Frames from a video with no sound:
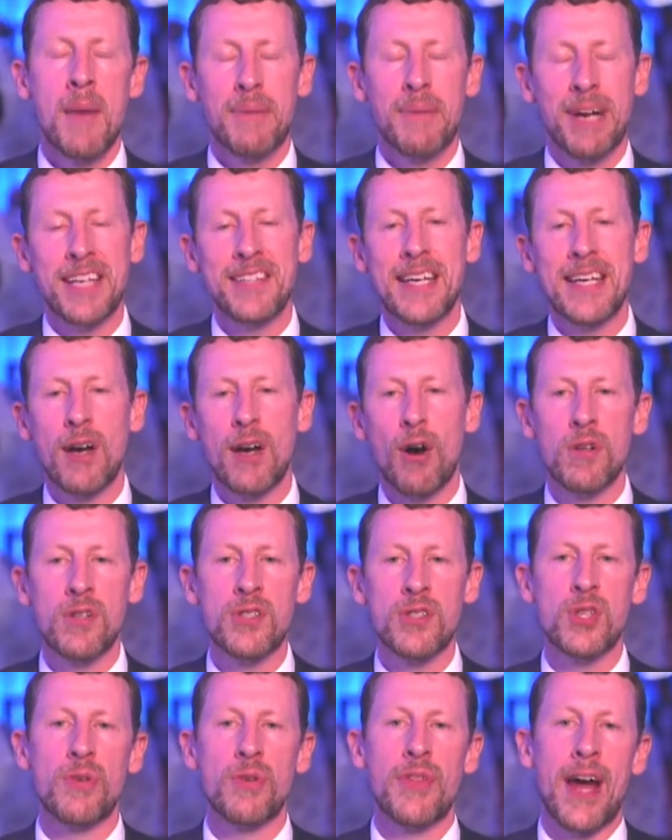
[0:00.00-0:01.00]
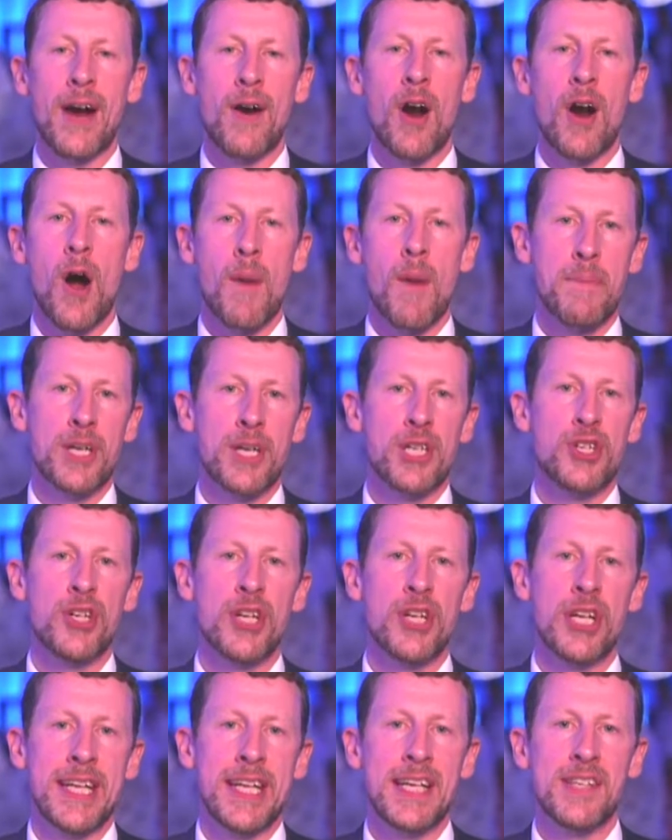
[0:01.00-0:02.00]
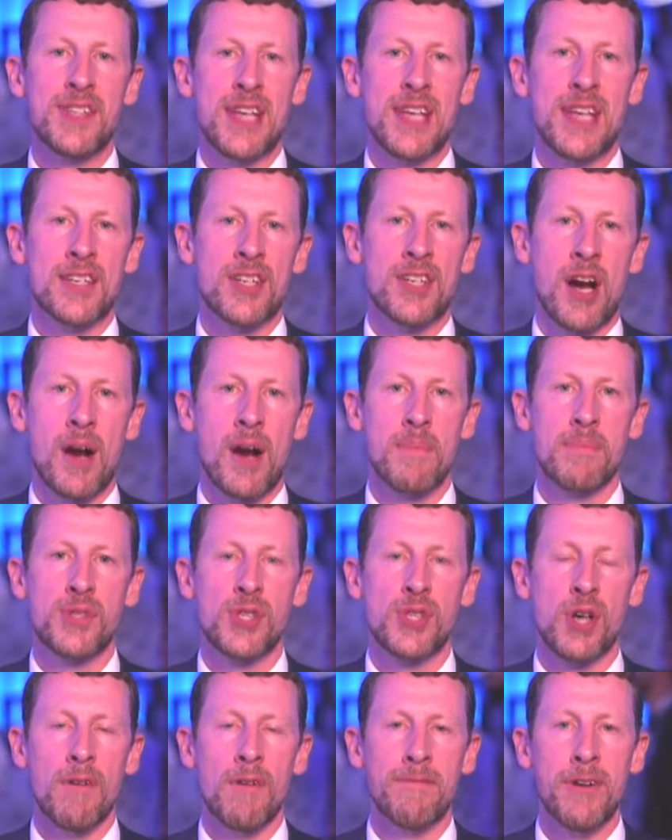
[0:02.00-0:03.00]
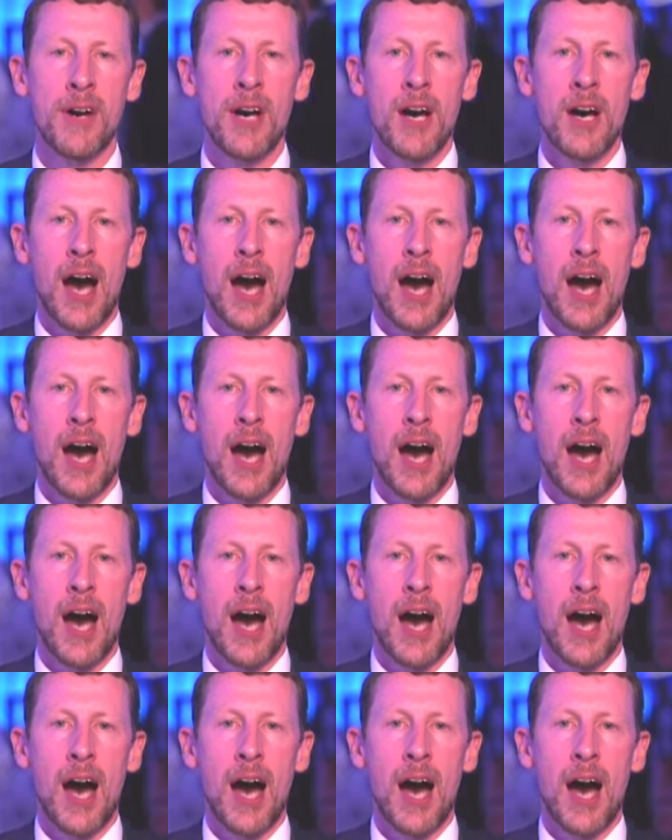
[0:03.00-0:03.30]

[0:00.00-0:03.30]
But I think also there are opportunities in terms of